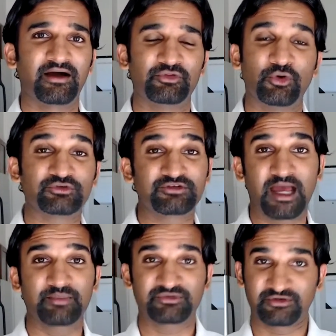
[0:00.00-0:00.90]
those
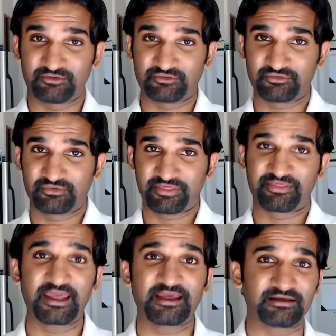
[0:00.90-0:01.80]
types of
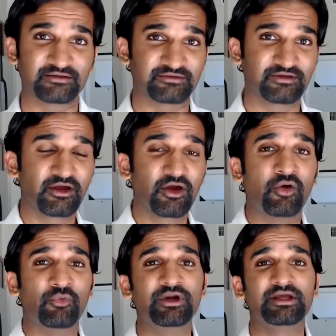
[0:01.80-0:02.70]
things
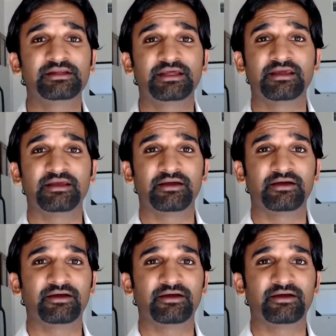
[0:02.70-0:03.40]
really